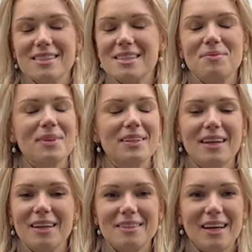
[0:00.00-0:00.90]
and something
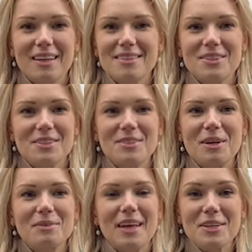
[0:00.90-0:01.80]
that is just
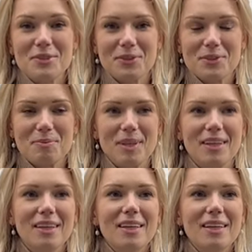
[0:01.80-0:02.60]
not natural to me.